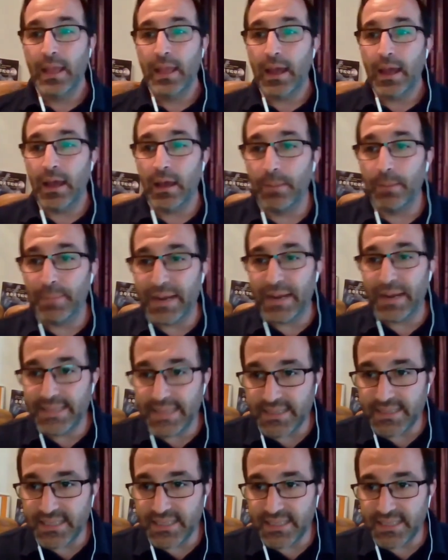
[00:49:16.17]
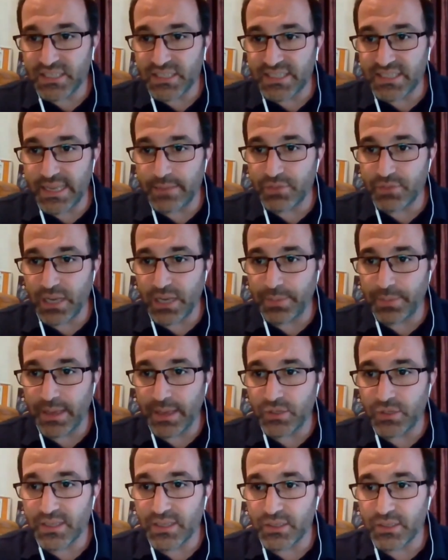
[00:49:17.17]
Uh, many dentists, TMJ
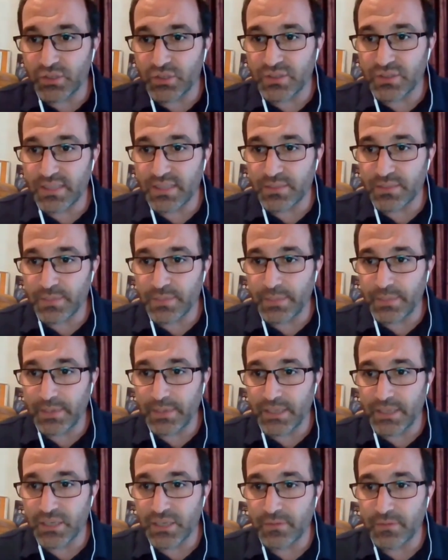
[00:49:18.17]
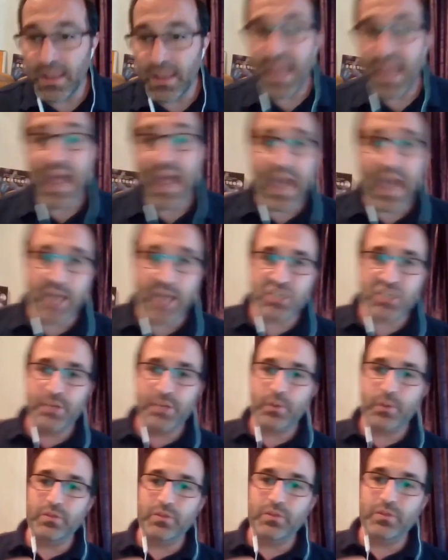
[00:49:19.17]
pain unit does manipulation. Gives. Actually,
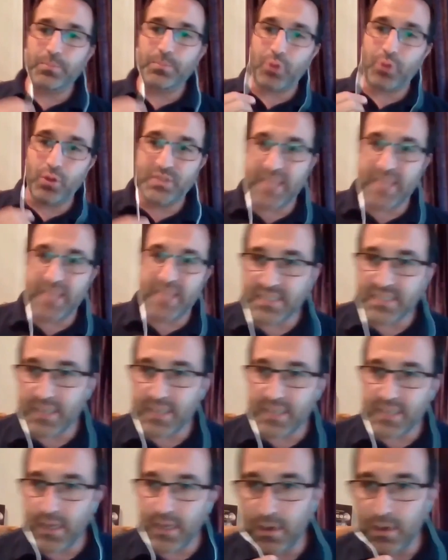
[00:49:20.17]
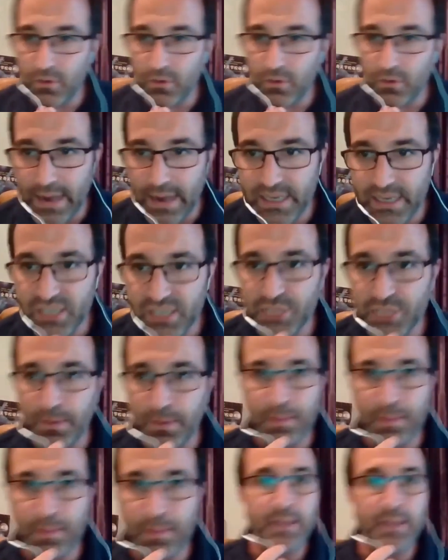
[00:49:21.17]
we're in the process, uh, Rakesh, my
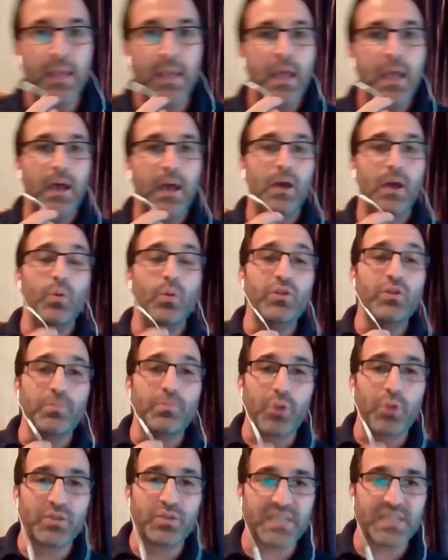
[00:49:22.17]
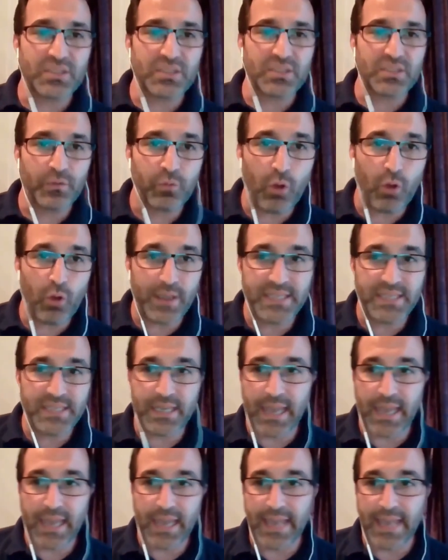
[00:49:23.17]
man, uh, we're in the process of
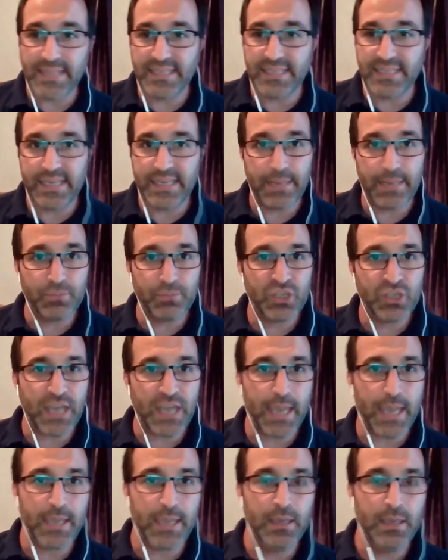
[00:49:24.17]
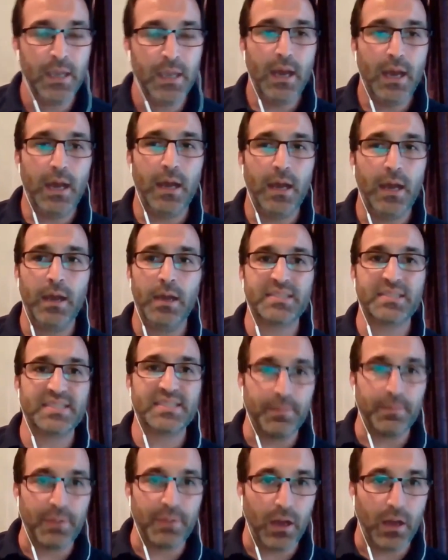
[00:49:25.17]
writing a TMJ uh,
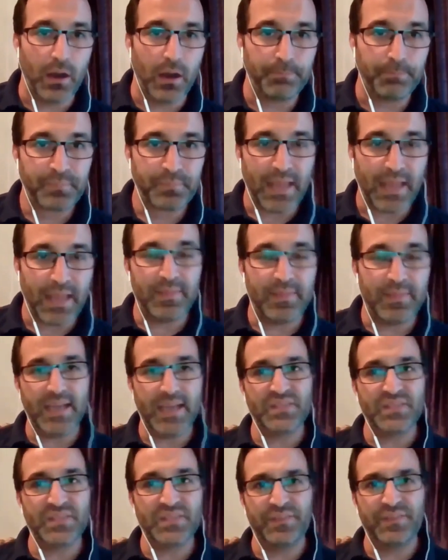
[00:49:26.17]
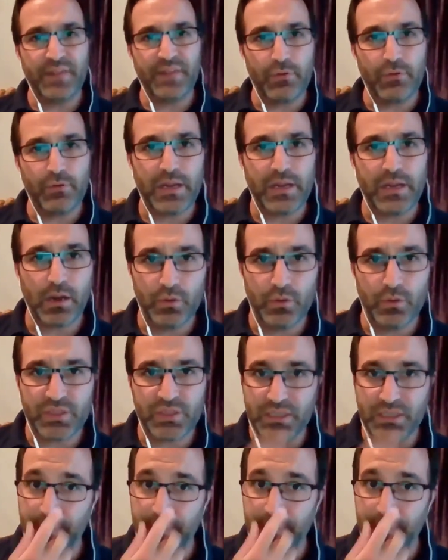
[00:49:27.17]
seminar and that is very close
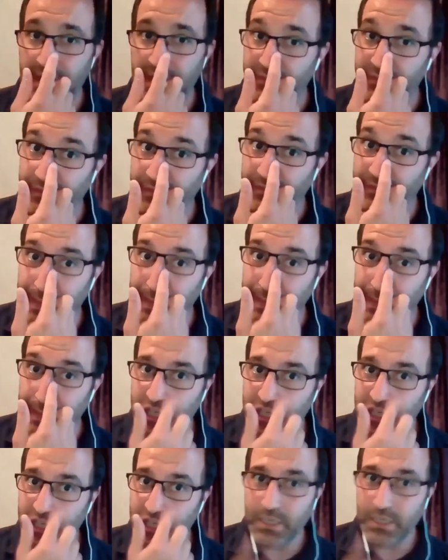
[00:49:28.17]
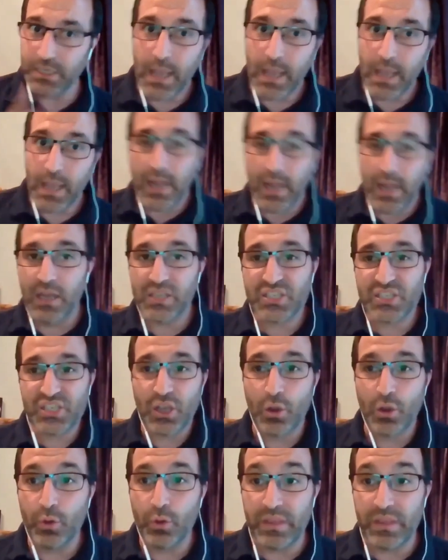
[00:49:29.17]
to being finished. Uh,
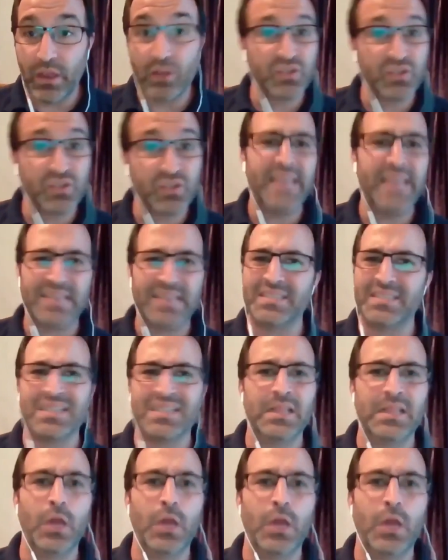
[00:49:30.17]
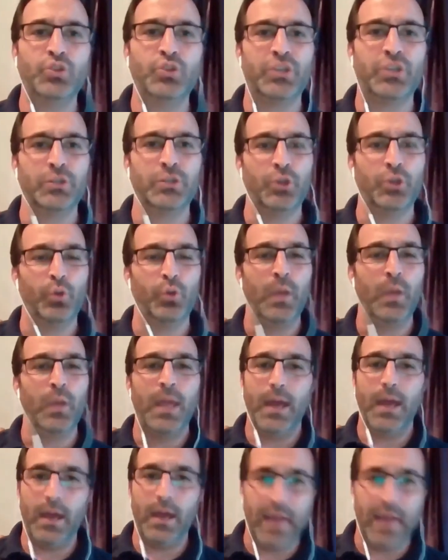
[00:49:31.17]
so the answer is yes. There's loads you can do,
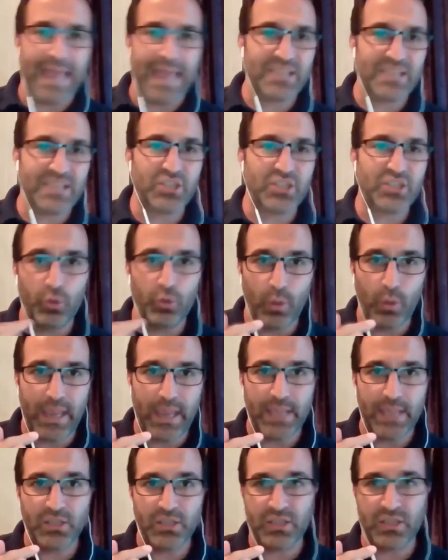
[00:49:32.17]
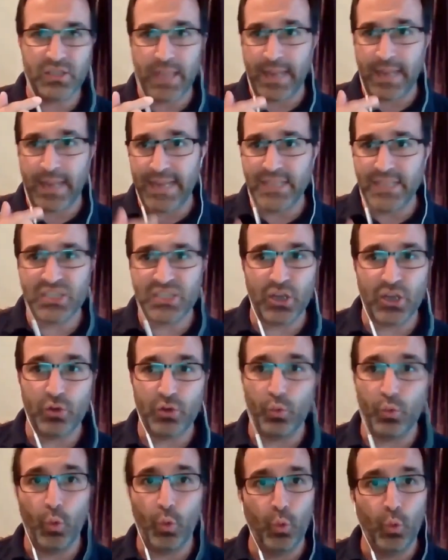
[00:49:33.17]
uh, external, in and
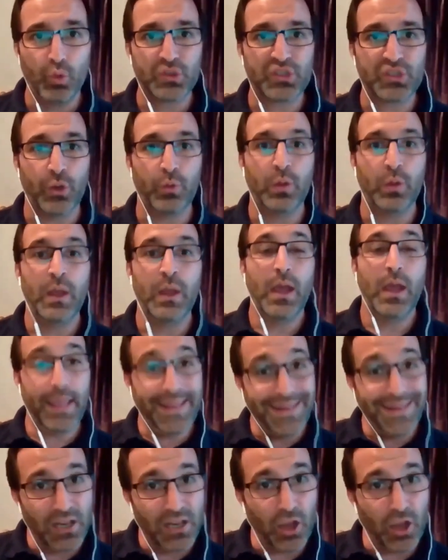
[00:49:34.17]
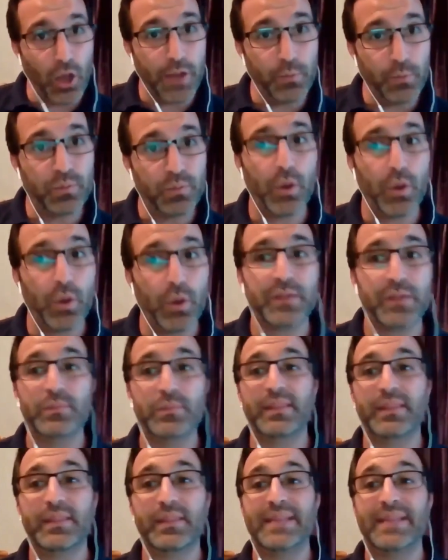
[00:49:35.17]
internal, also in line with working
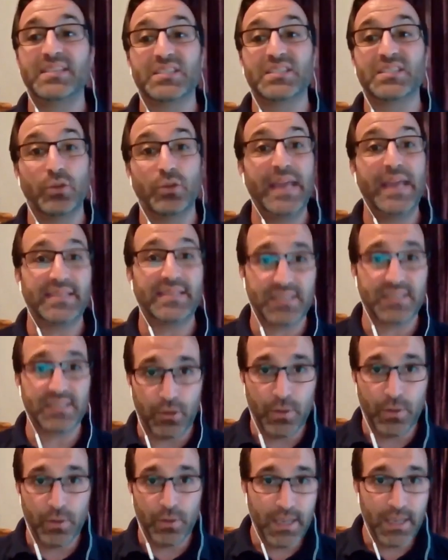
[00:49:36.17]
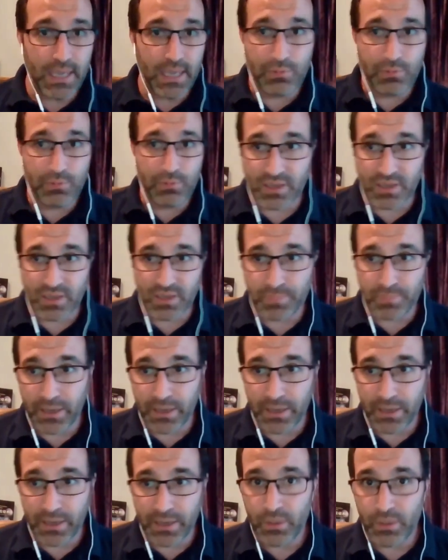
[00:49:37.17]
with the dentist. So yes. So keep your eyes
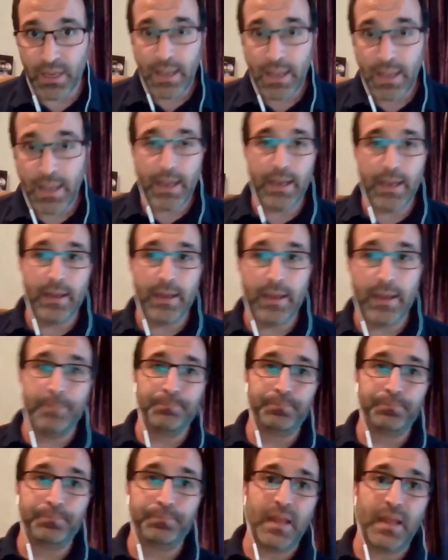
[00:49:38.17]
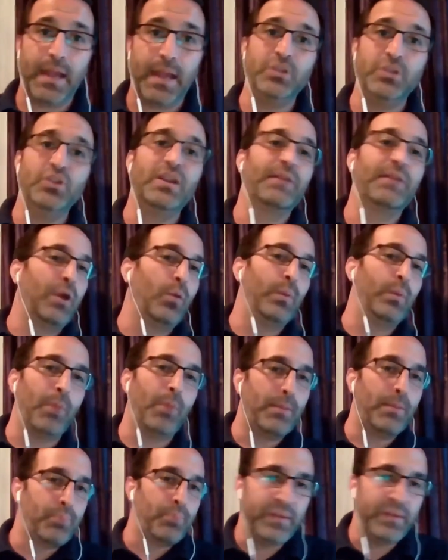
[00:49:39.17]
peeled, um, and you never know. We
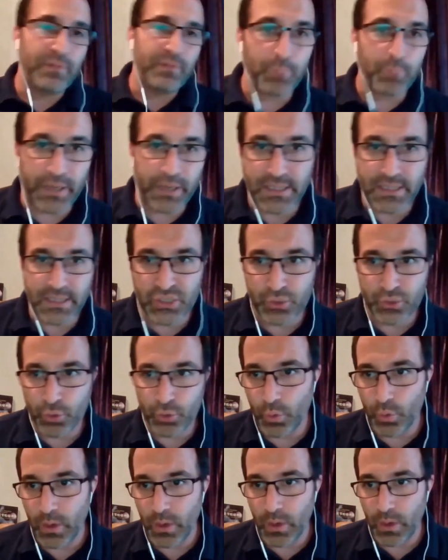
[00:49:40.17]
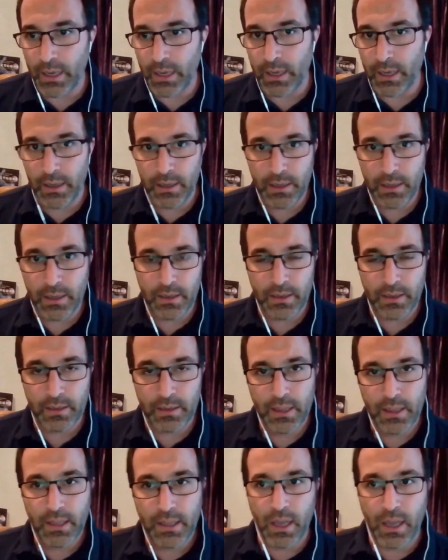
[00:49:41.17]
might even bring it to uh,
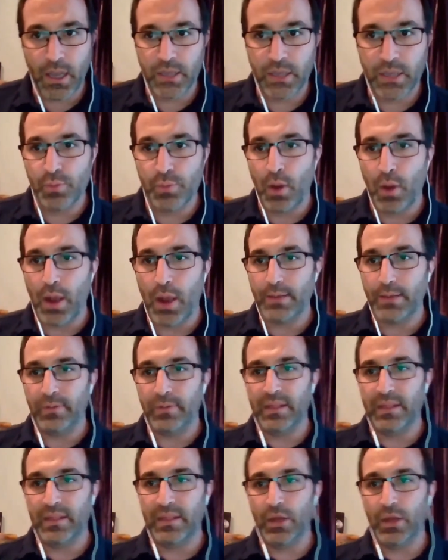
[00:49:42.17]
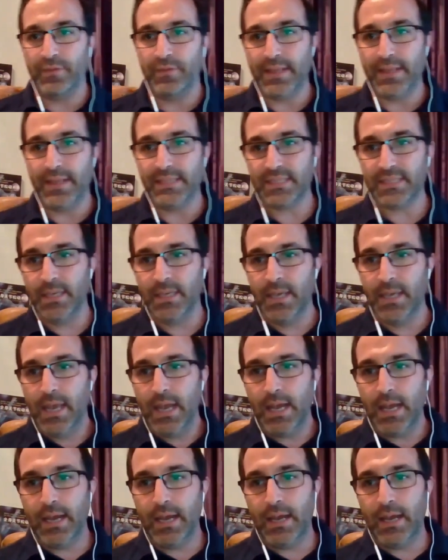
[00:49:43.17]
uh Dubai with Learnovate.
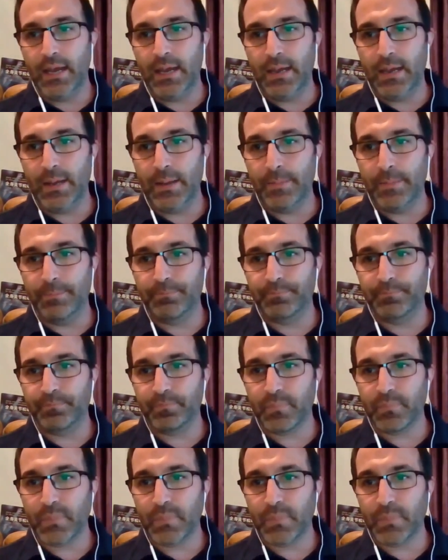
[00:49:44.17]
Um,